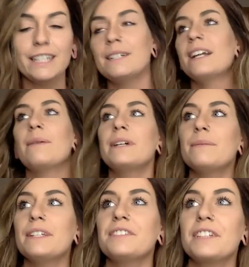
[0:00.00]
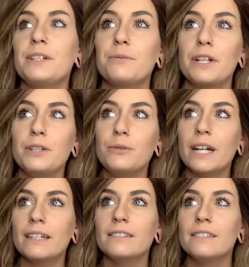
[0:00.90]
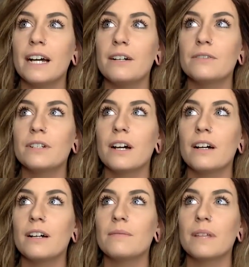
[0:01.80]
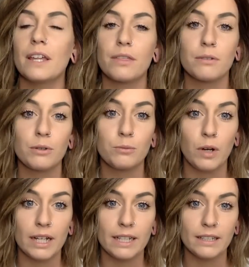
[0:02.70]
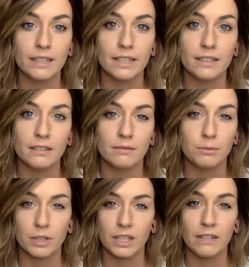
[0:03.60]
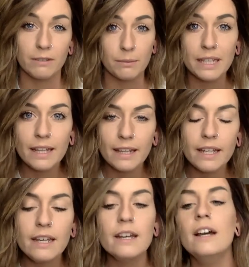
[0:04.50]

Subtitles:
and I'm going to basically run you guys down like through what is working for me lately.